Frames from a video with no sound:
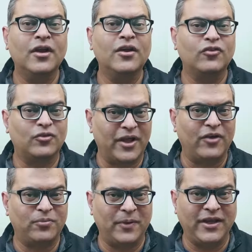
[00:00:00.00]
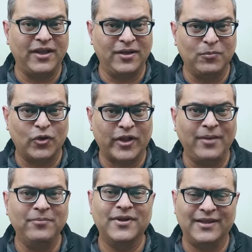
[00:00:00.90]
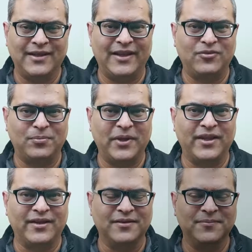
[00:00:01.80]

So without spending any more time, let's begin.